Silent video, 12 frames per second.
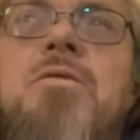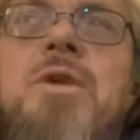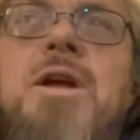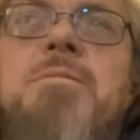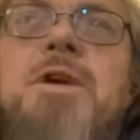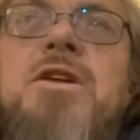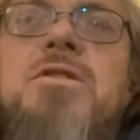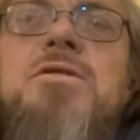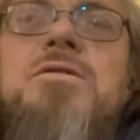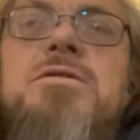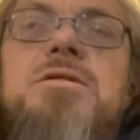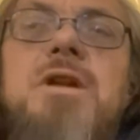red
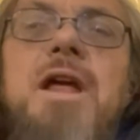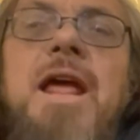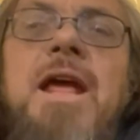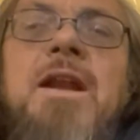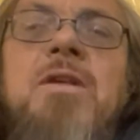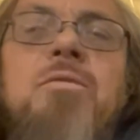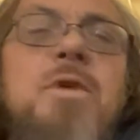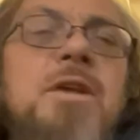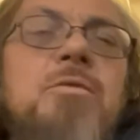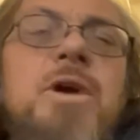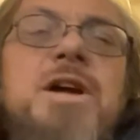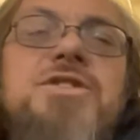medal and a
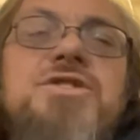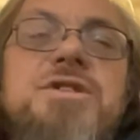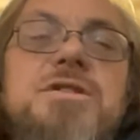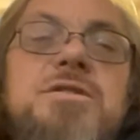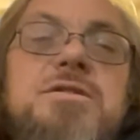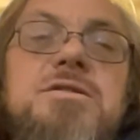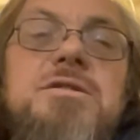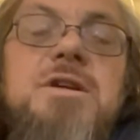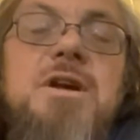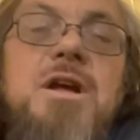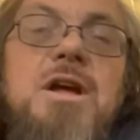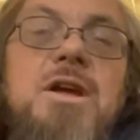red wedge.
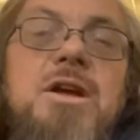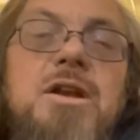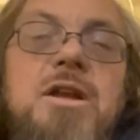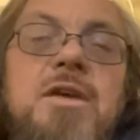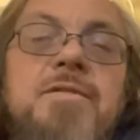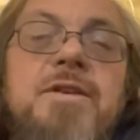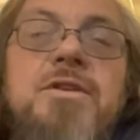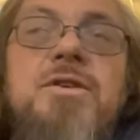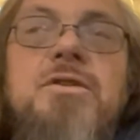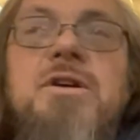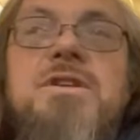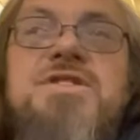If you
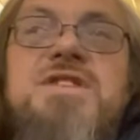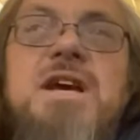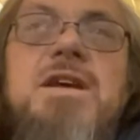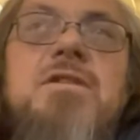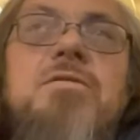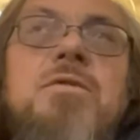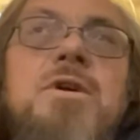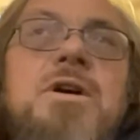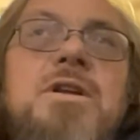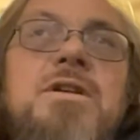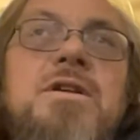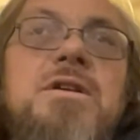do a second
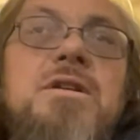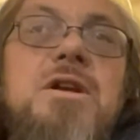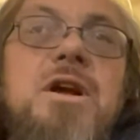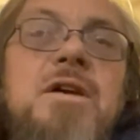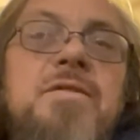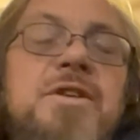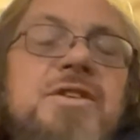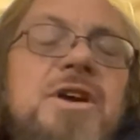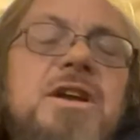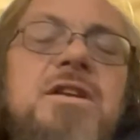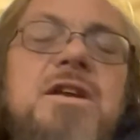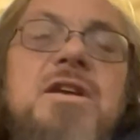one of the
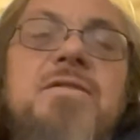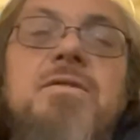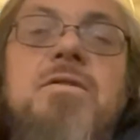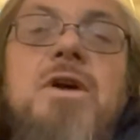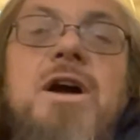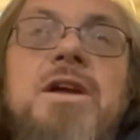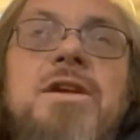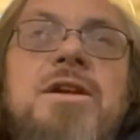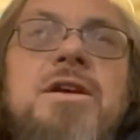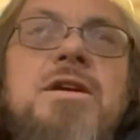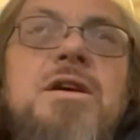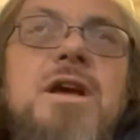10K
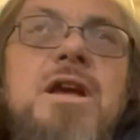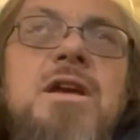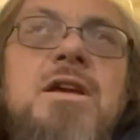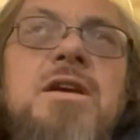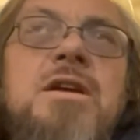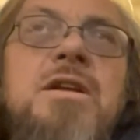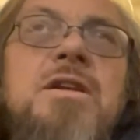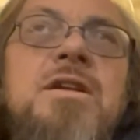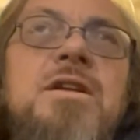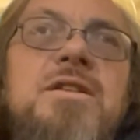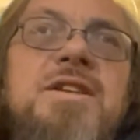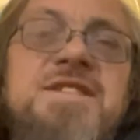variety
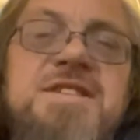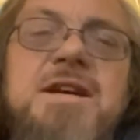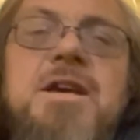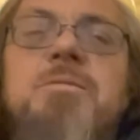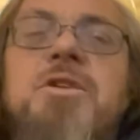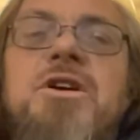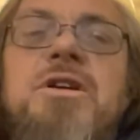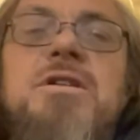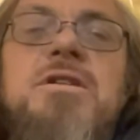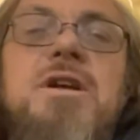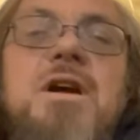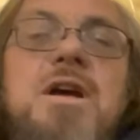in the same
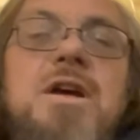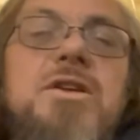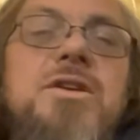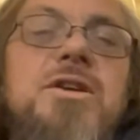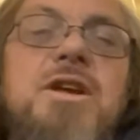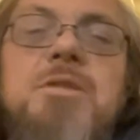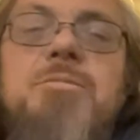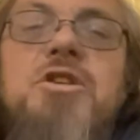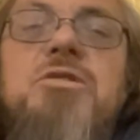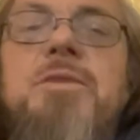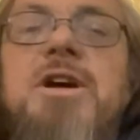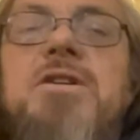year, you get a
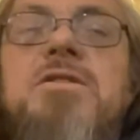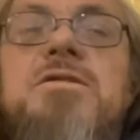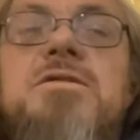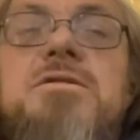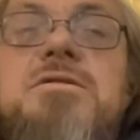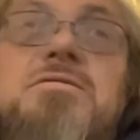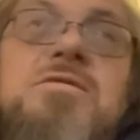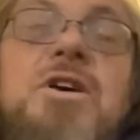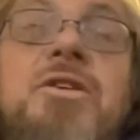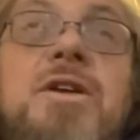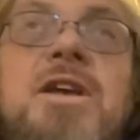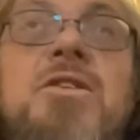blue medal.
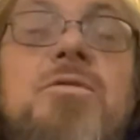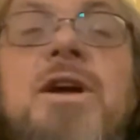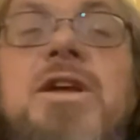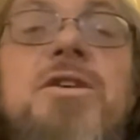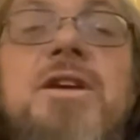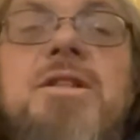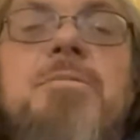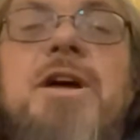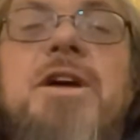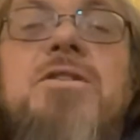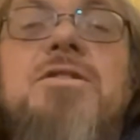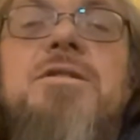Well, either way, you get the
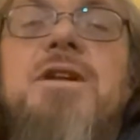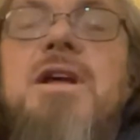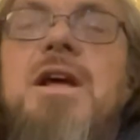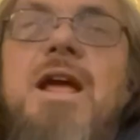medal